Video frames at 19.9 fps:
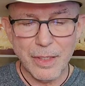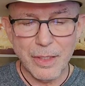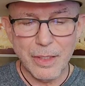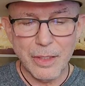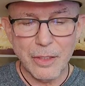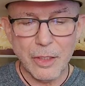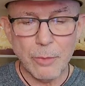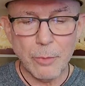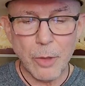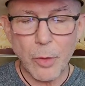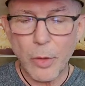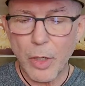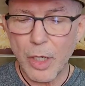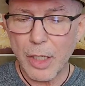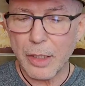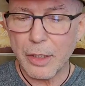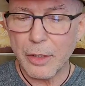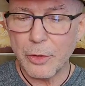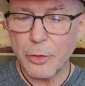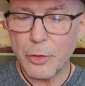The
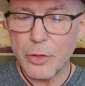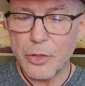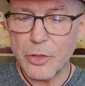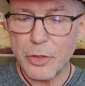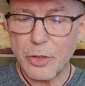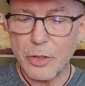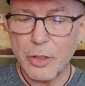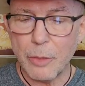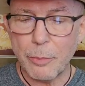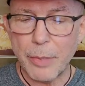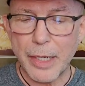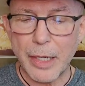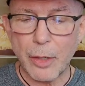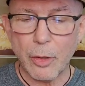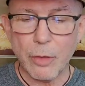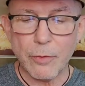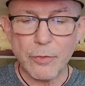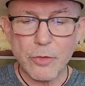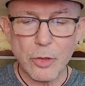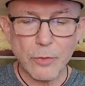Mohawk understood the
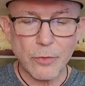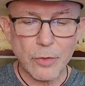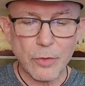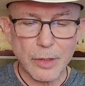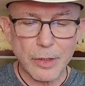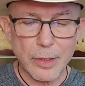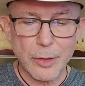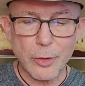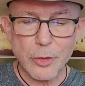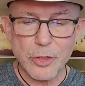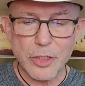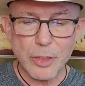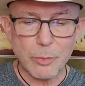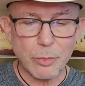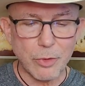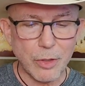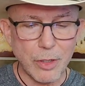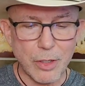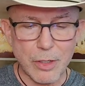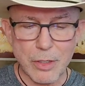power of servant leadership
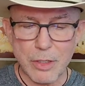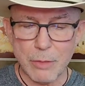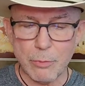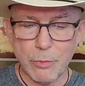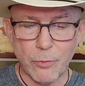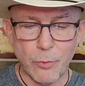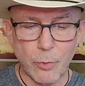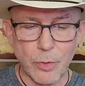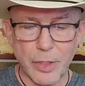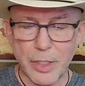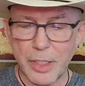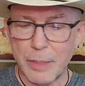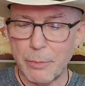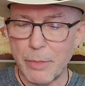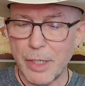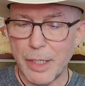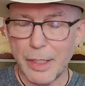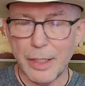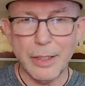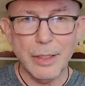long before
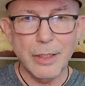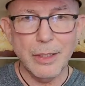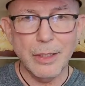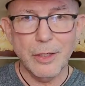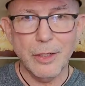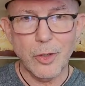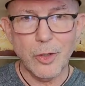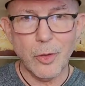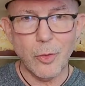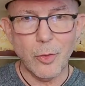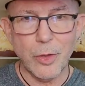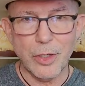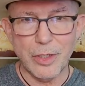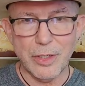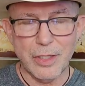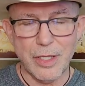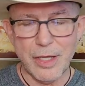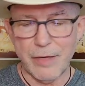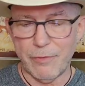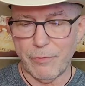anybody coined
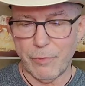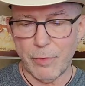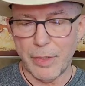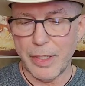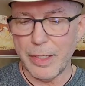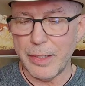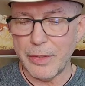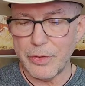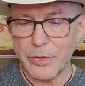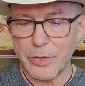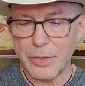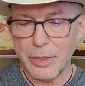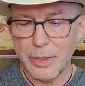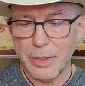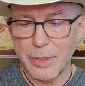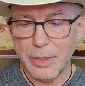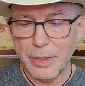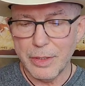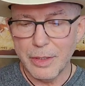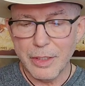that phrase.
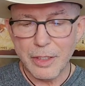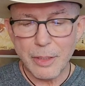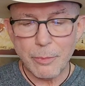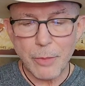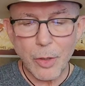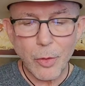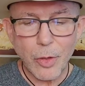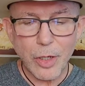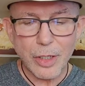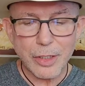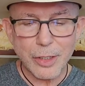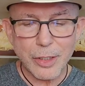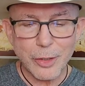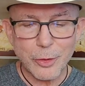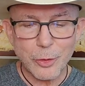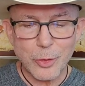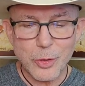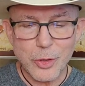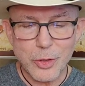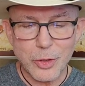The Mohawk
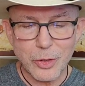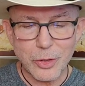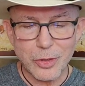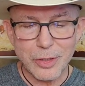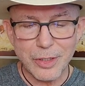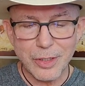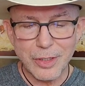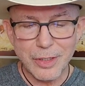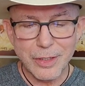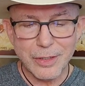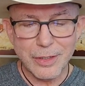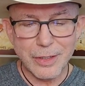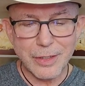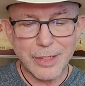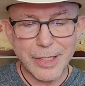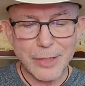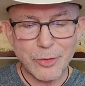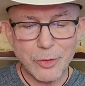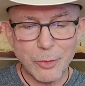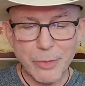understood the
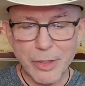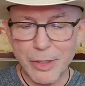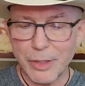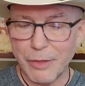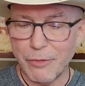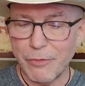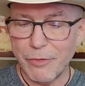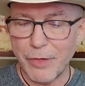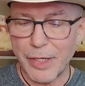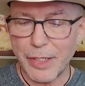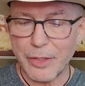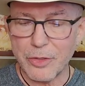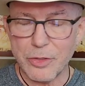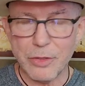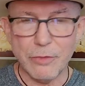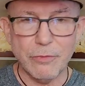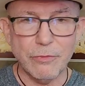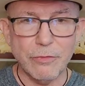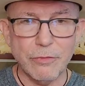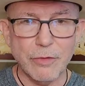detrimental effects
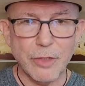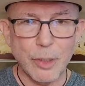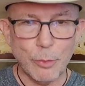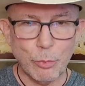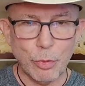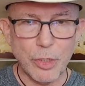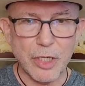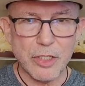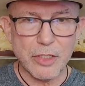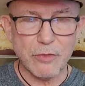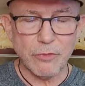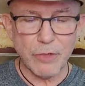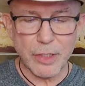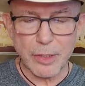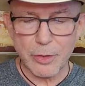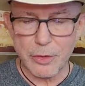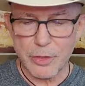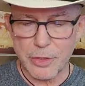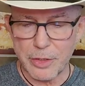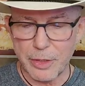of oppressive
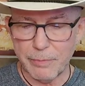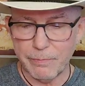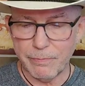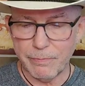leadership.